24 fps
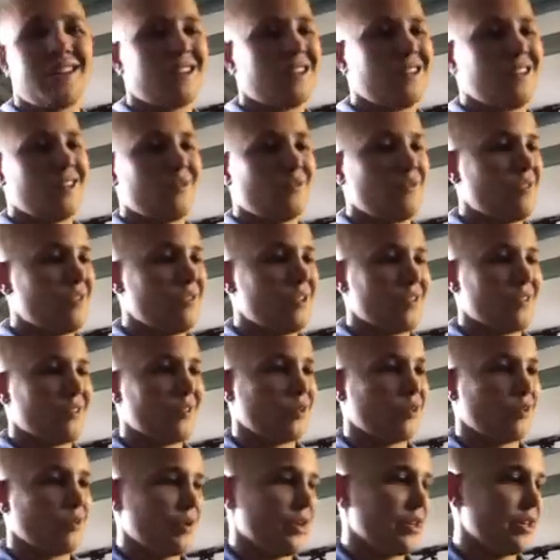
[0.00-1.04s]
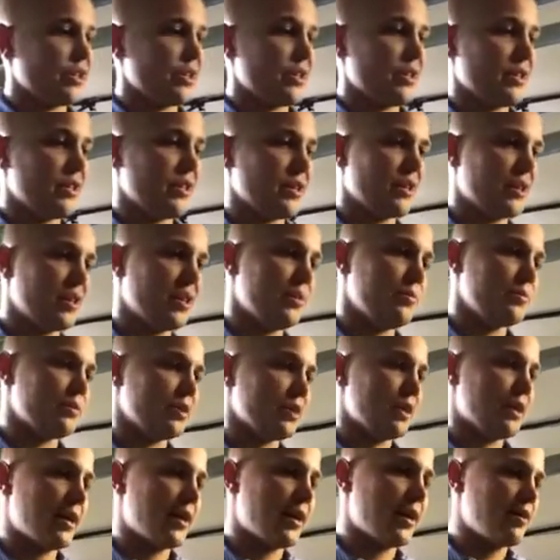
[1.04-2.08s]
get in. That little ridge, I think, keeps
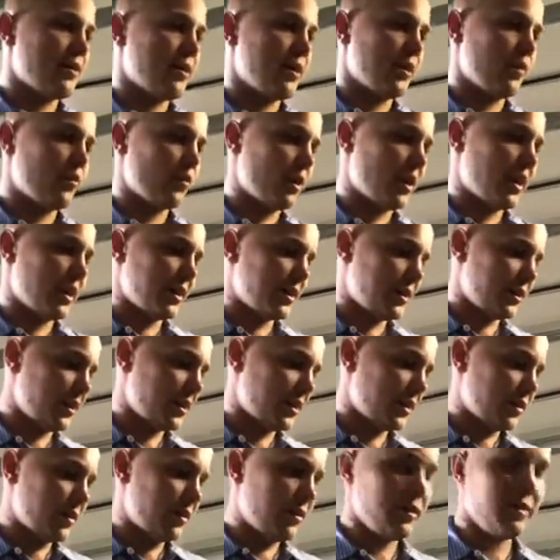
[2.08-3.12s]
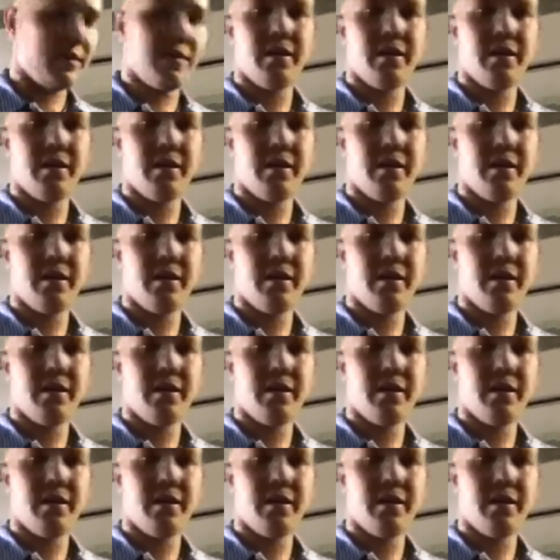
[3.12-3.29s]
it out. And what I did,